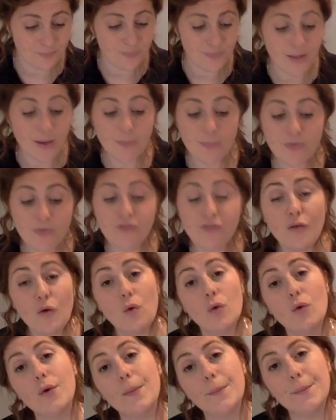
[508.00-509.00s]
Number
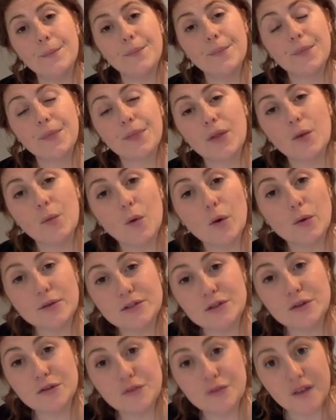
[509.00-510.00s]
4, what was
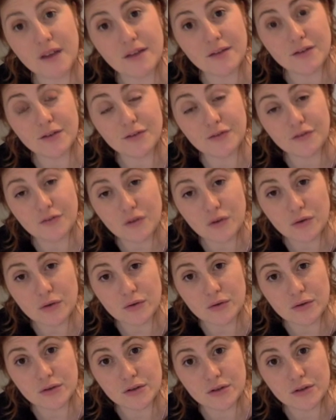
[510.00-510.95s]
your favourite food?